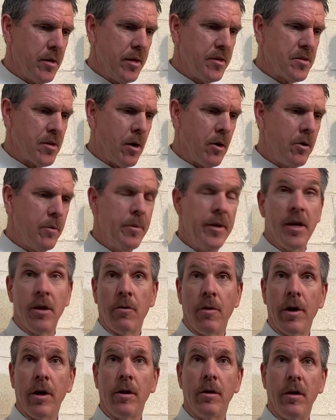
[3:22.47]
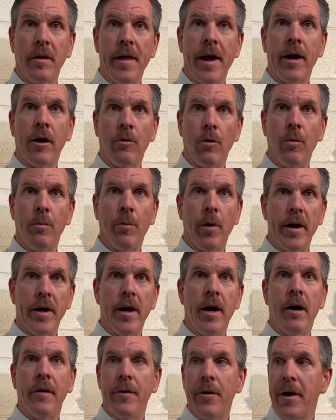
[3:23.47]
hard to be critical of that group right
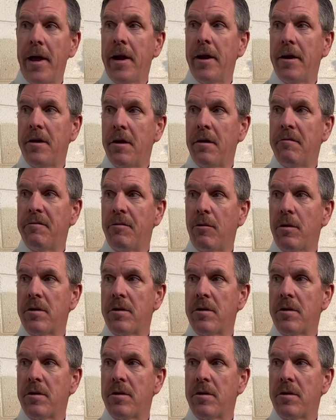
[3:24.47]
now. They're getting it done for